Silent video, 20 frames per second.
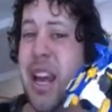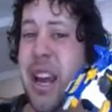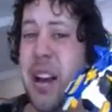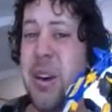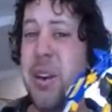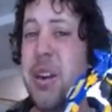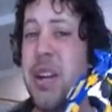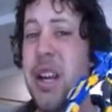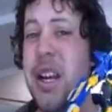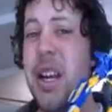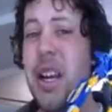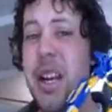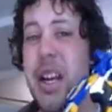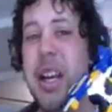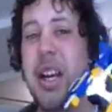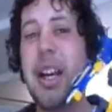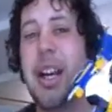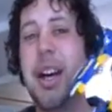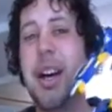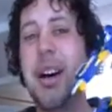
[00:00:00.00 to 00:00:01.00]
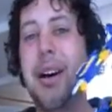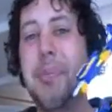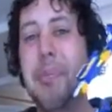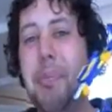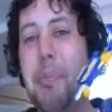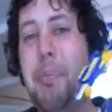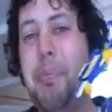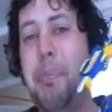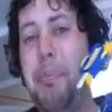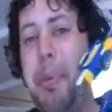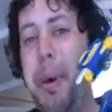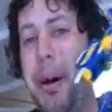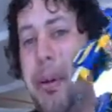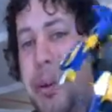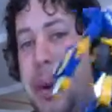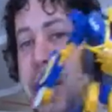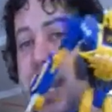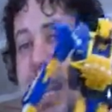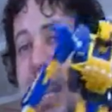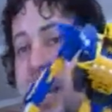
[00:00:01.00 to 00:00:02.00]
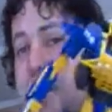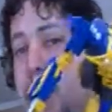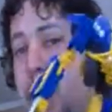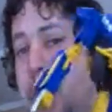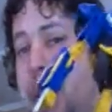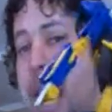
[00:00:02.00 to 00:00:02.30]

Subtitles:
now. But we need